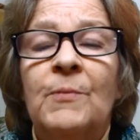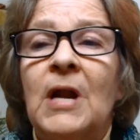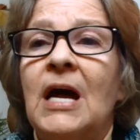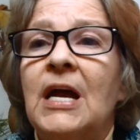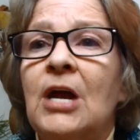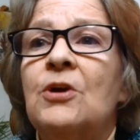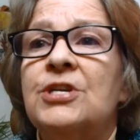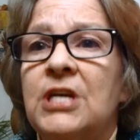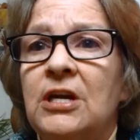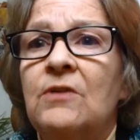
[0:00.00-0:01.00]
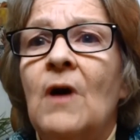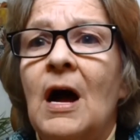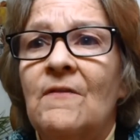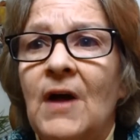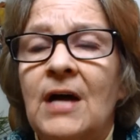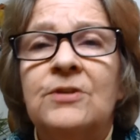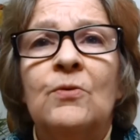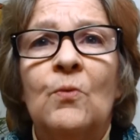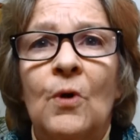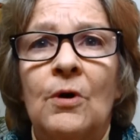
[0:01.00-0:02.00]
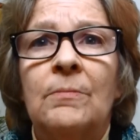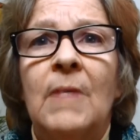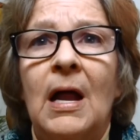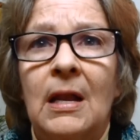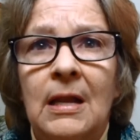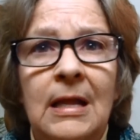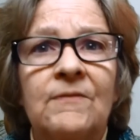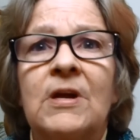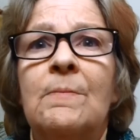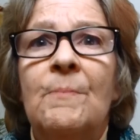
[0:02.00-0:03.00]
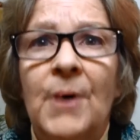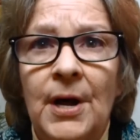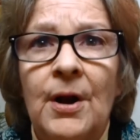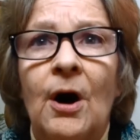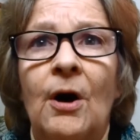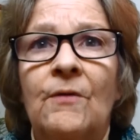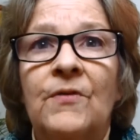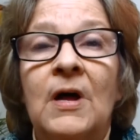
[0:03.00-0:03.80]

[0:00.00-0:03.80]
but I guarantee you I've had to work my living butt off